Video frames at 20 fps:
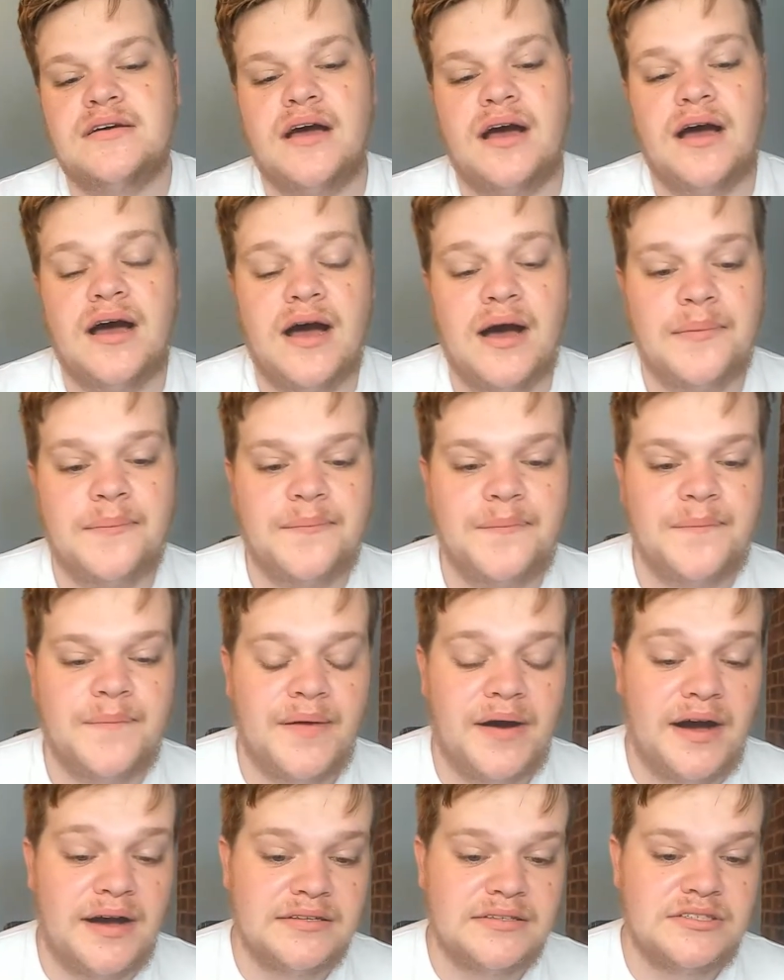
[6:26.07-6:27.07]

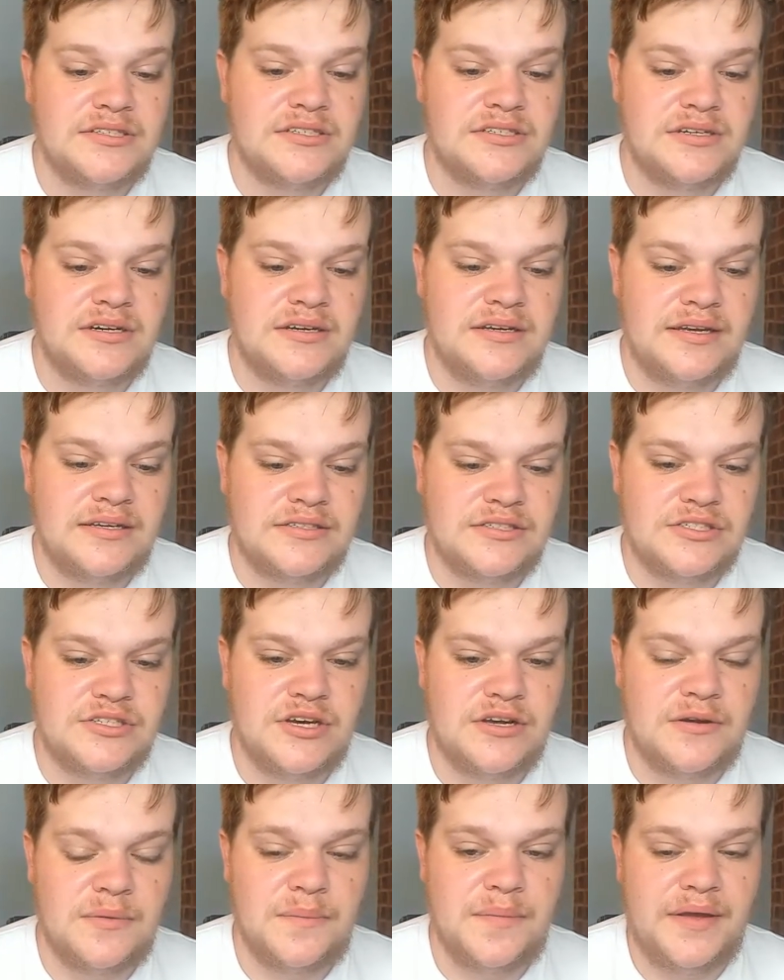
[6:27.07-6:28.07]
but it's
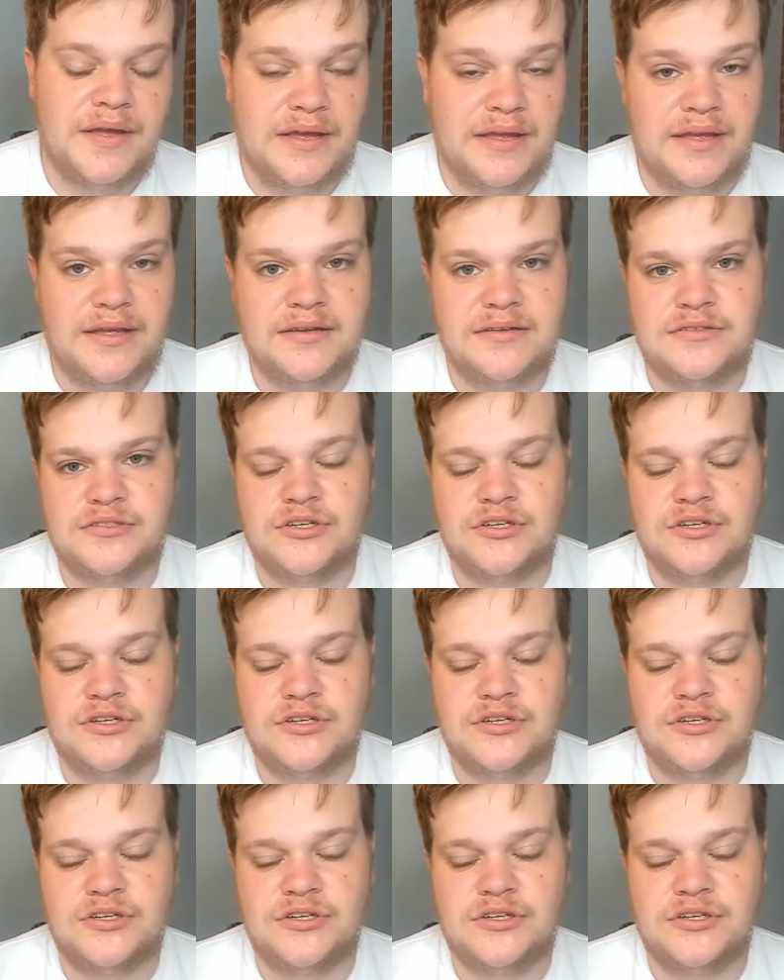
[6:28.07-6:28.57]
going to be,